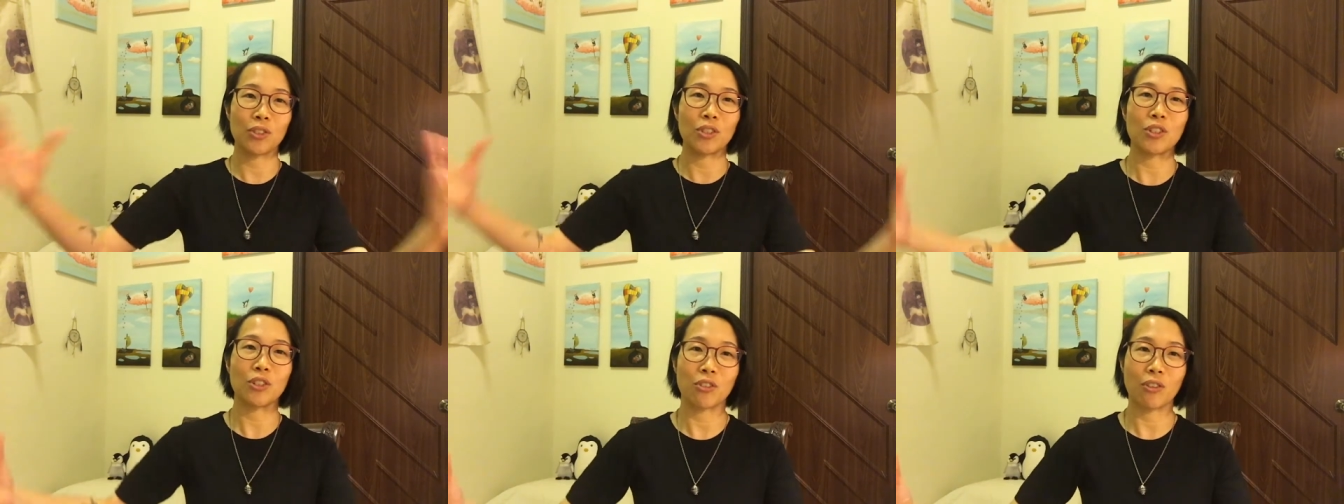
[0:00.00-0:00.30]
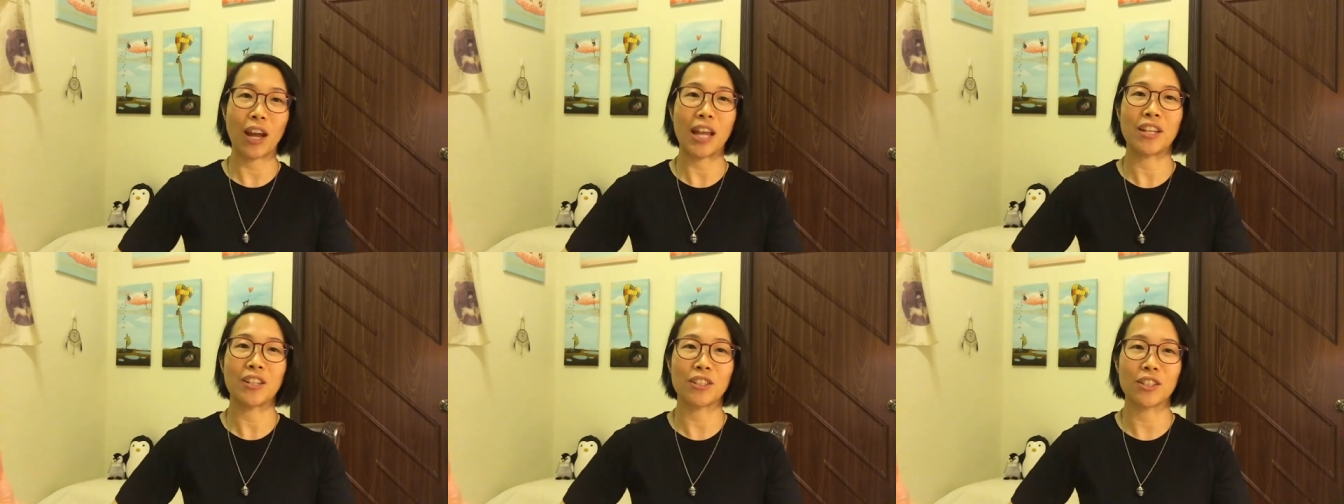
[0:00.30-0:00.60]

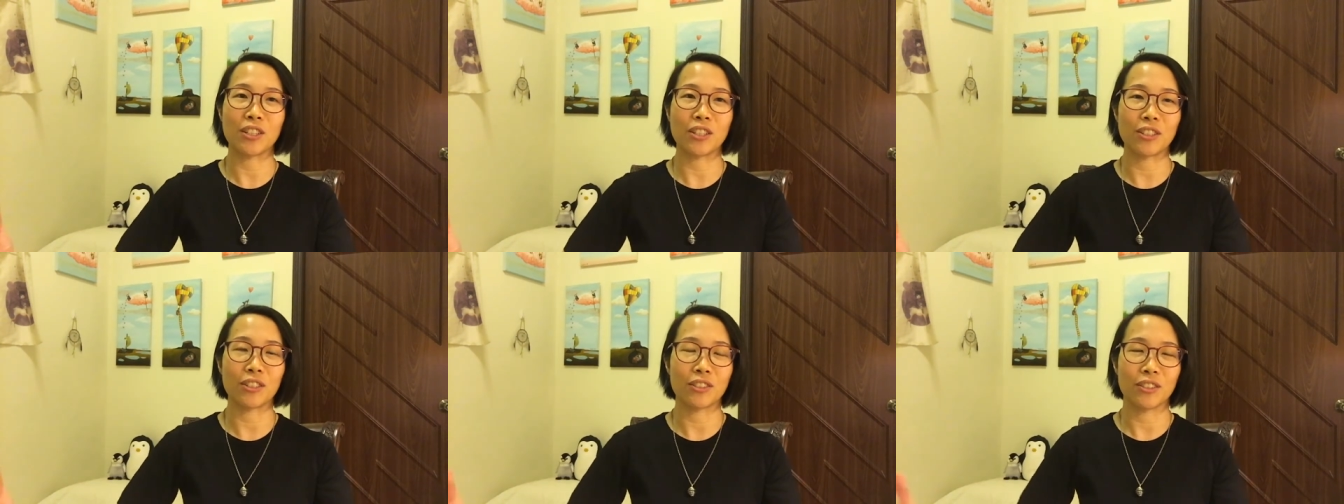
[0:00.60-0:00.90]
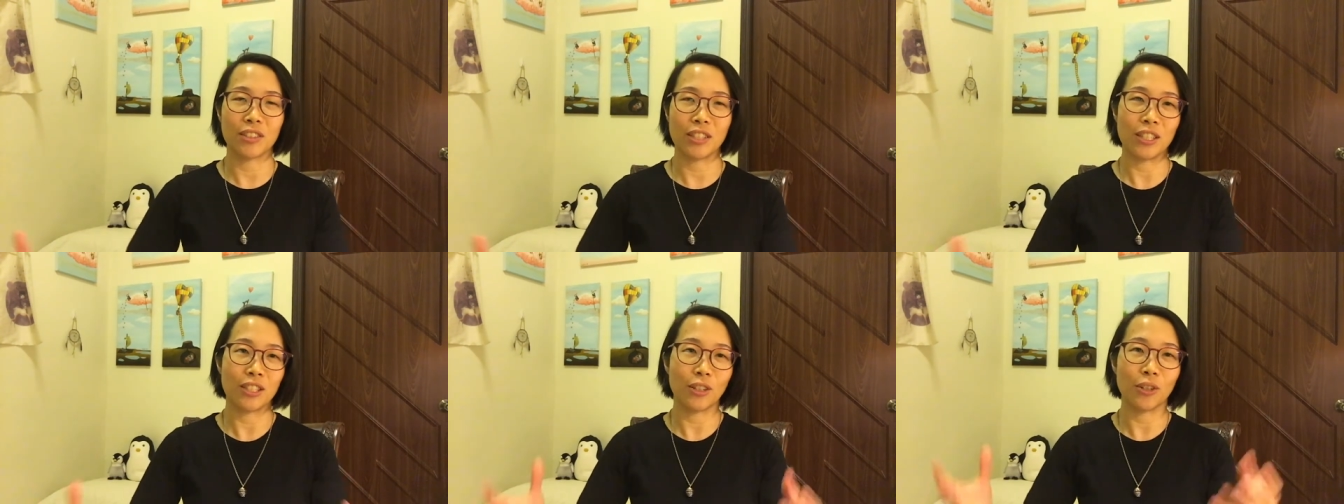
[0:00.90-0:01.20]
grander
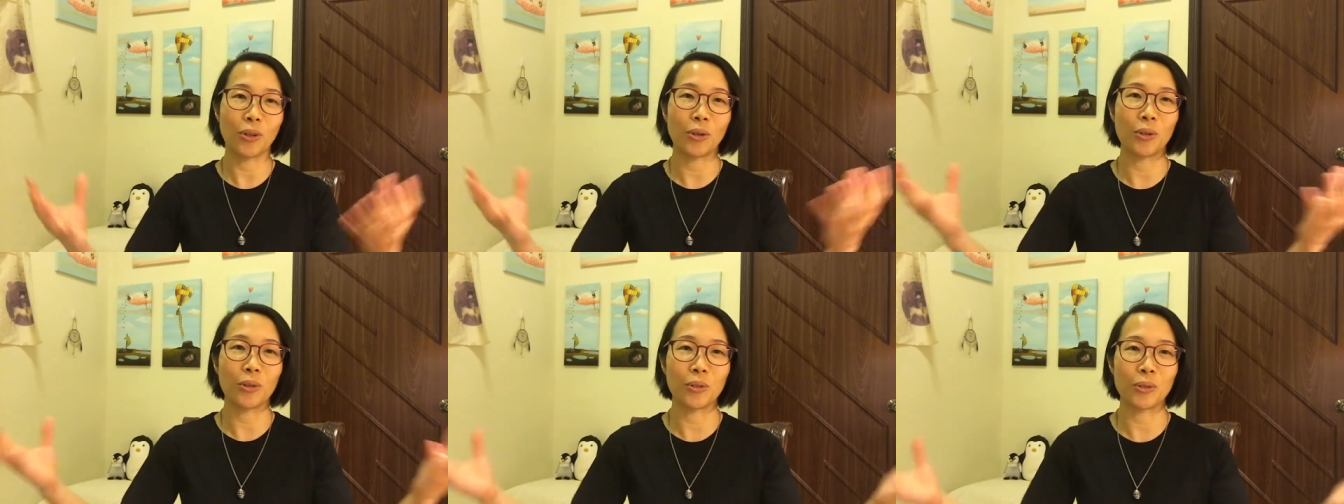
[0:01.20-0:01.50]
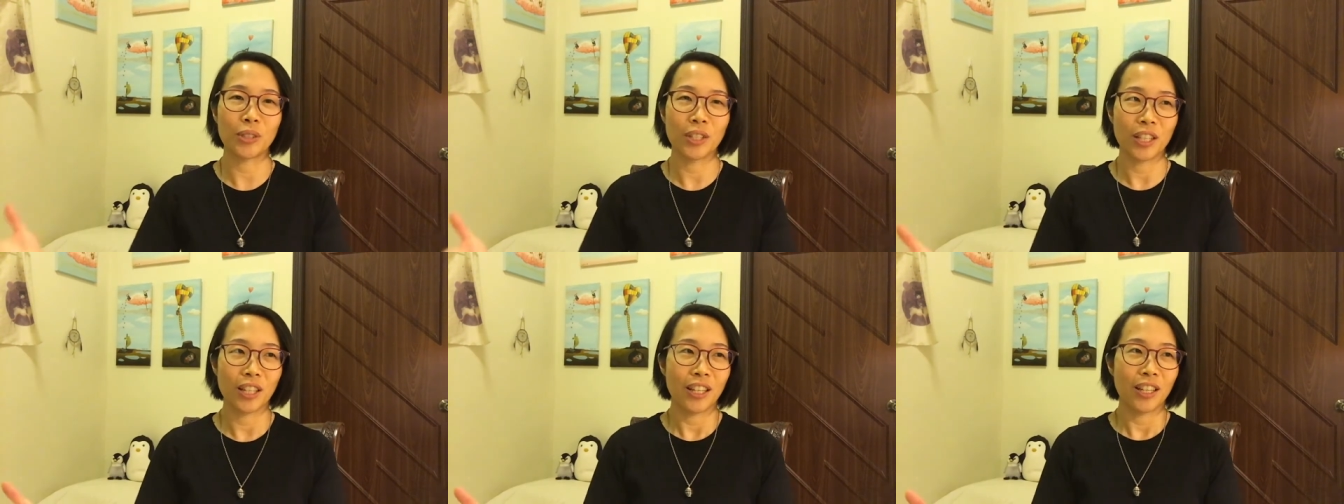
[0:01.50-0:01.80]
in the whole
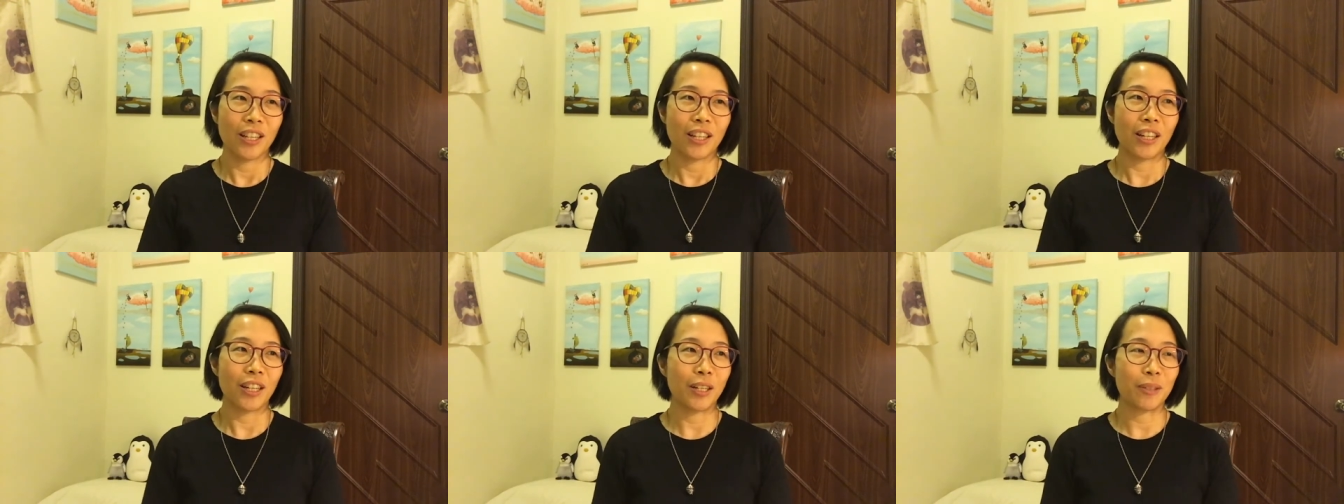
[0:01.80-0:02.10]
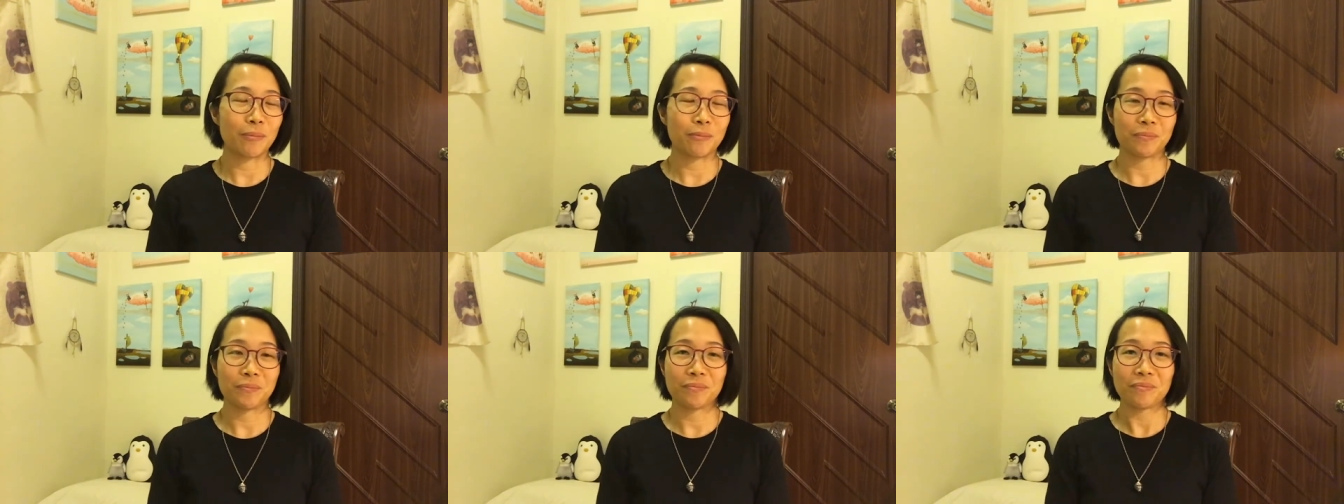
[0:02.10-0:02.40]
um,